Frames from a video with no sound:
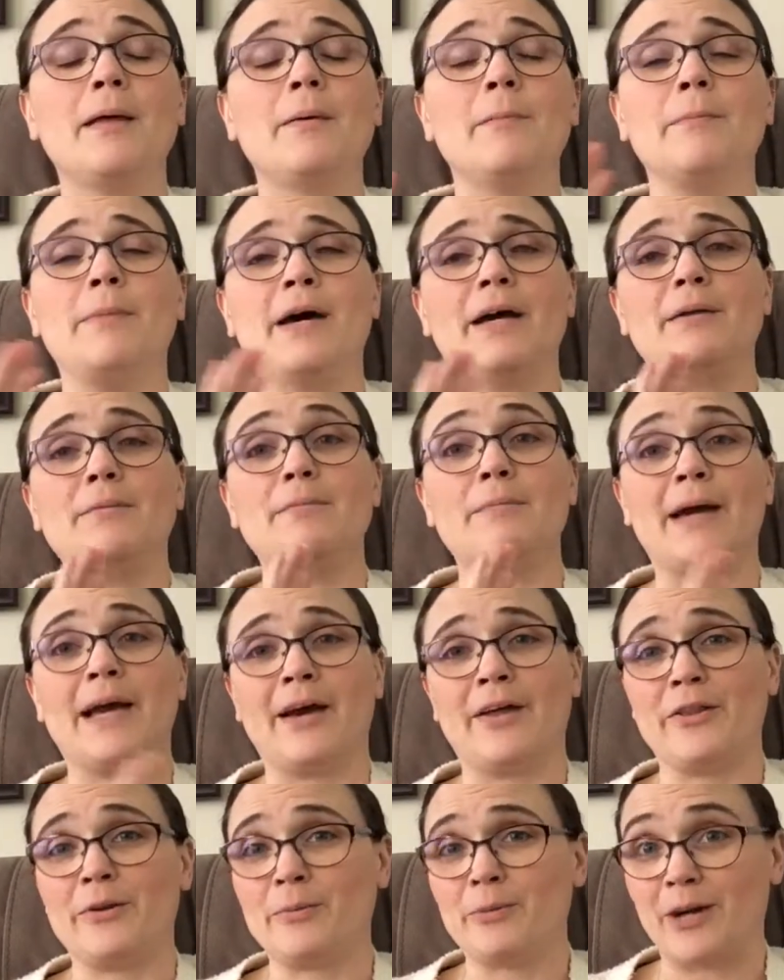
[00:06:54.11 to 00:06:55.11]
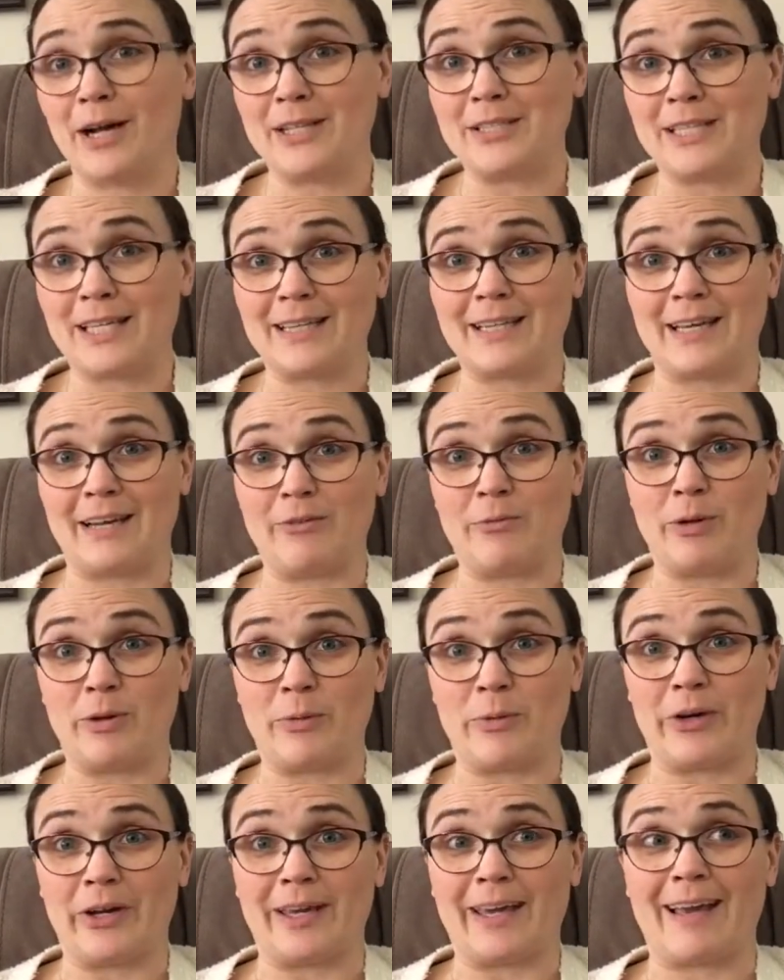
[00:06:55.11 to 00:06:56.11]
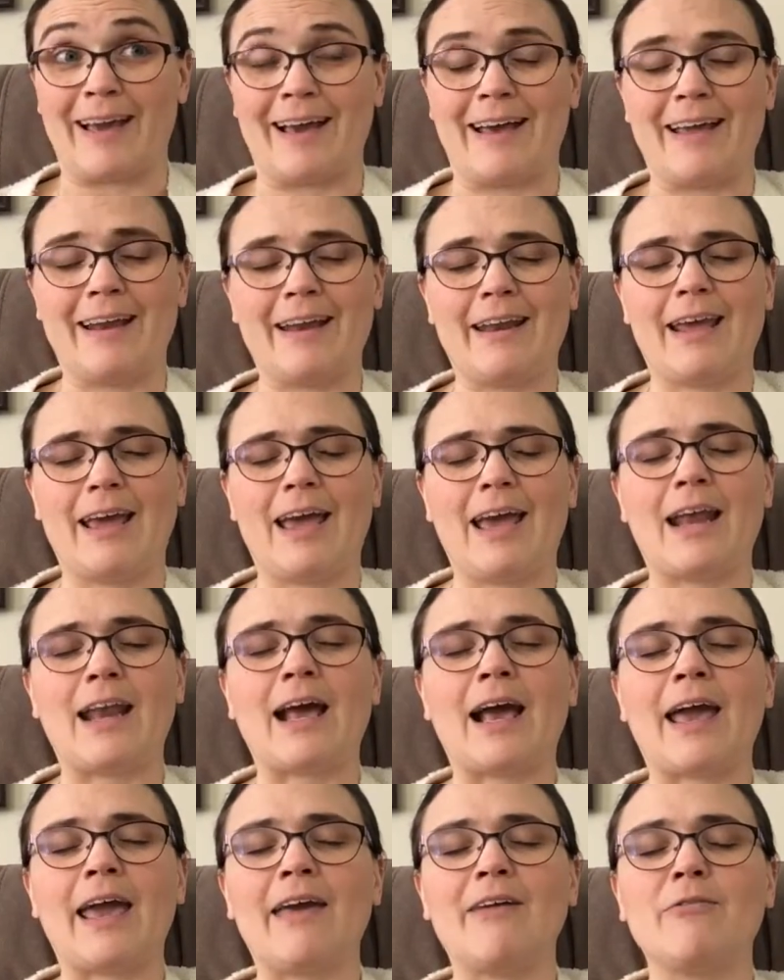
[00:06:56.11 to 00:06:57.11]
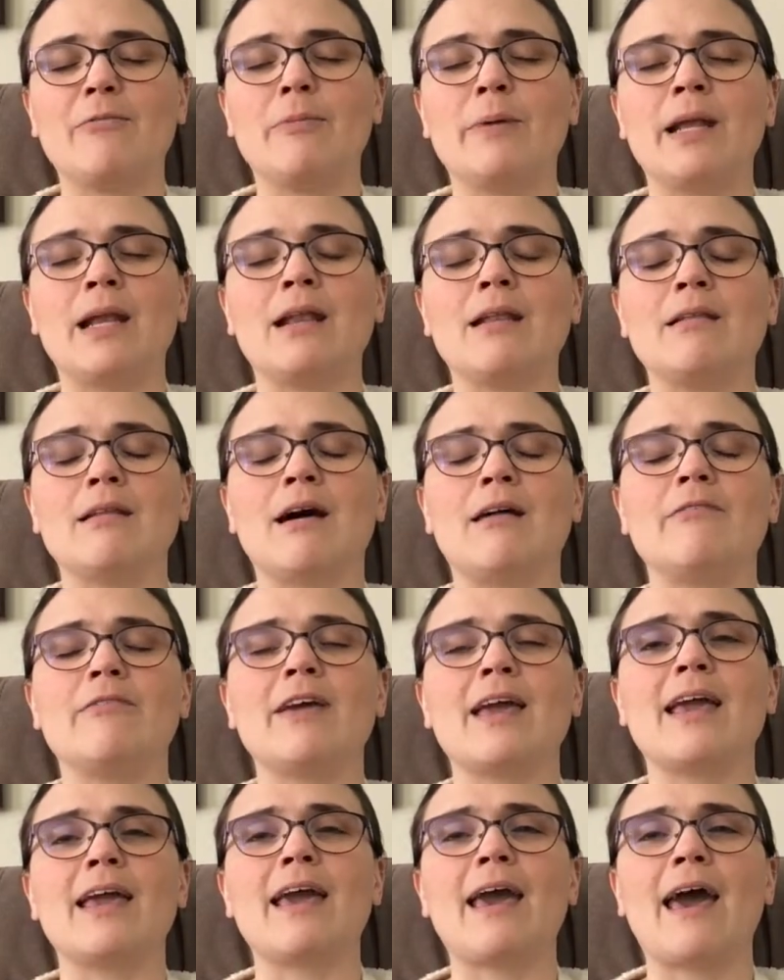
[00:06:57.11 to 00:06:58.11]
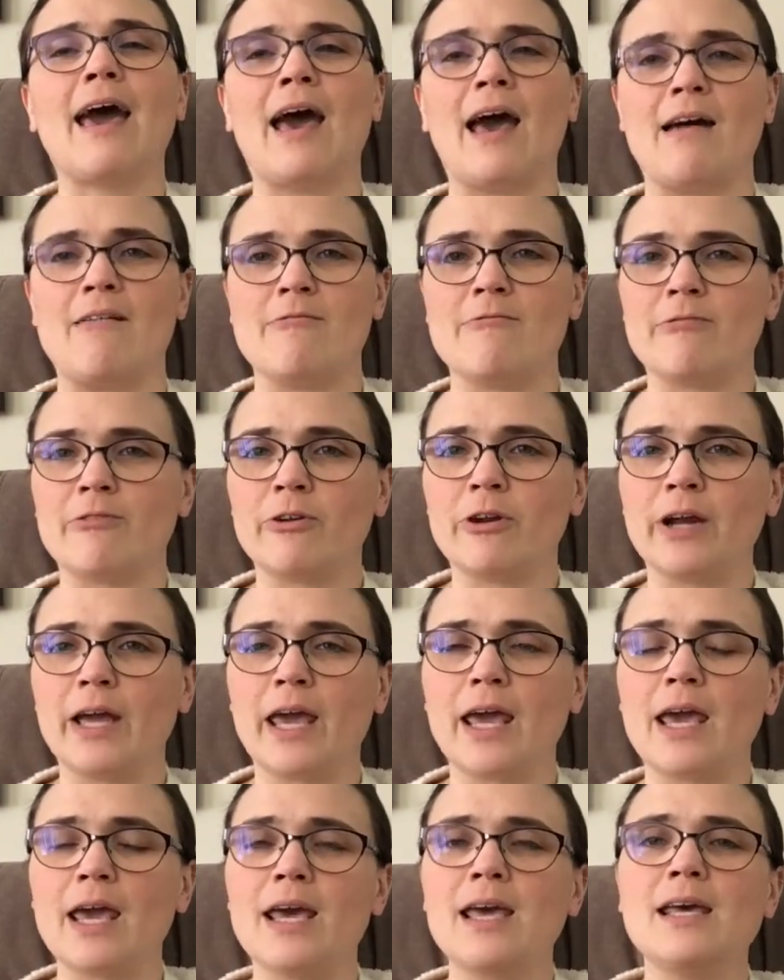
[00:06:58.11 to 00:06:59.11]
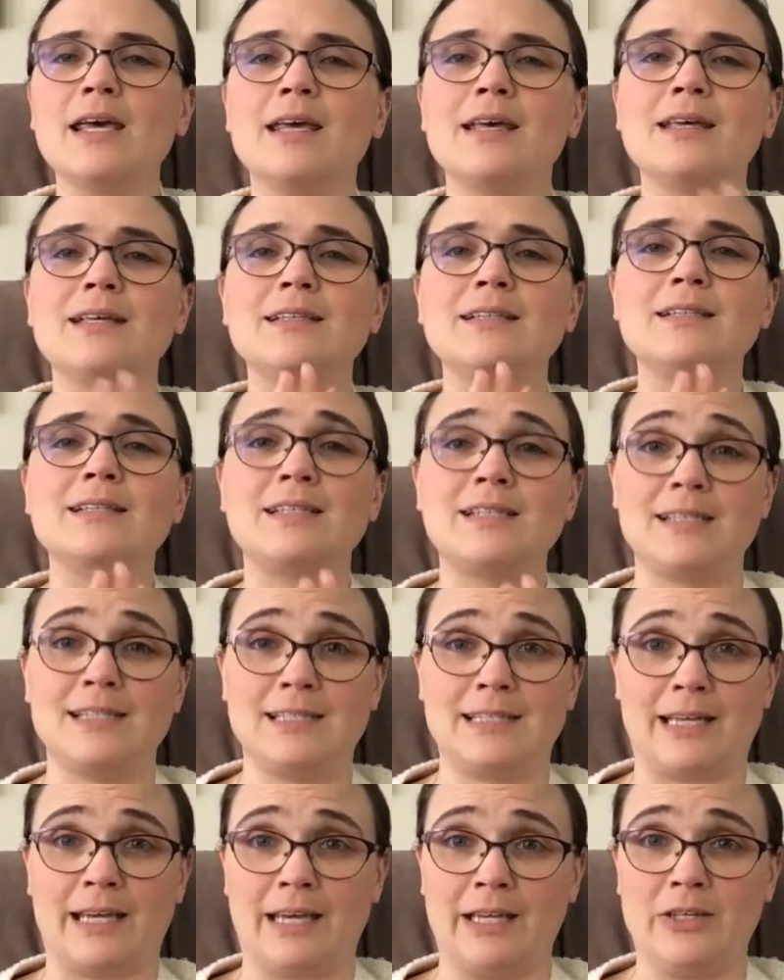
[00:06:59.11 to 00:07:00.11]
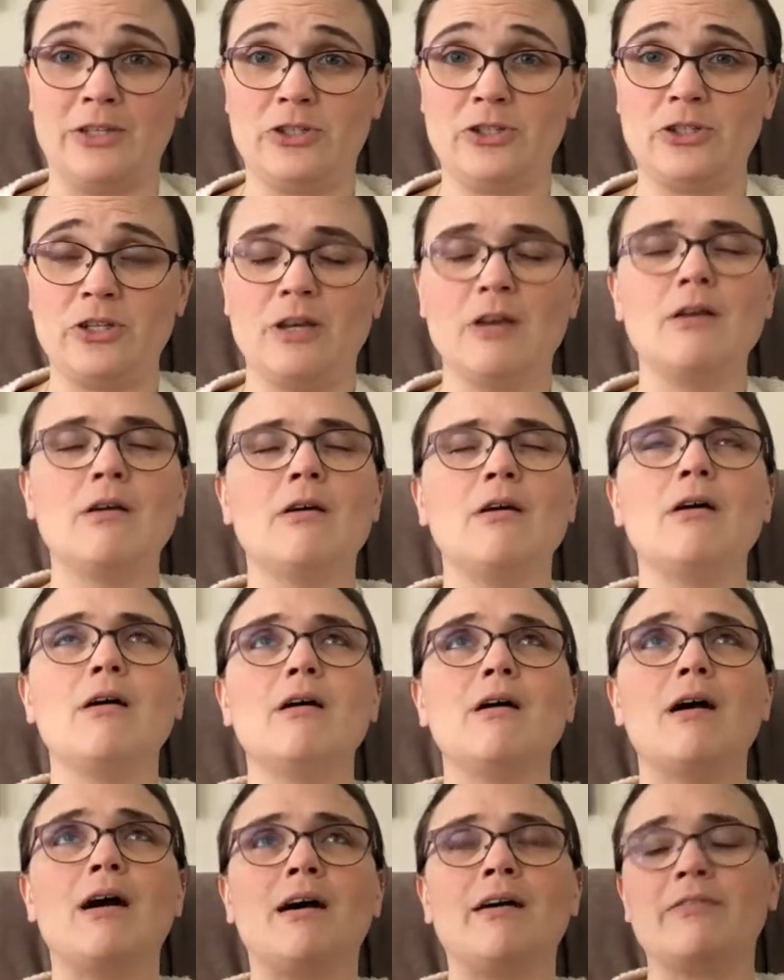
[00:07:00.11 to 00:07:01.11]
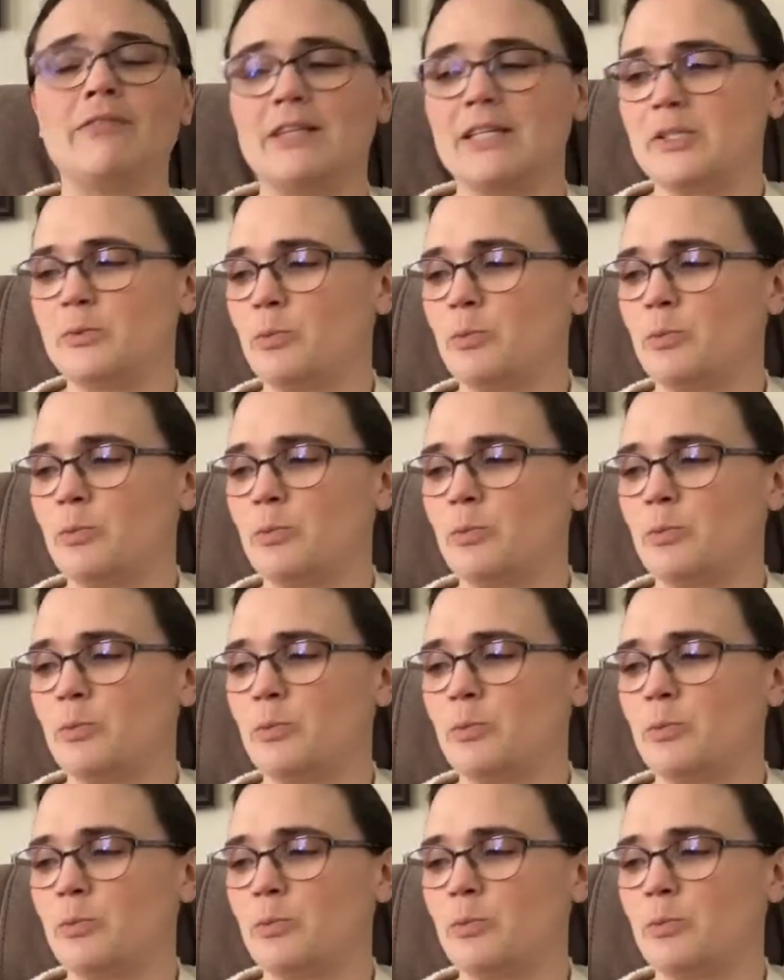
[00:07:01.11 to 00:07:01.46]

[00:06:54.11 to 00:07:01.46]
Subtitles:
But my other project that I've been working on, and I have been loving every stitch of this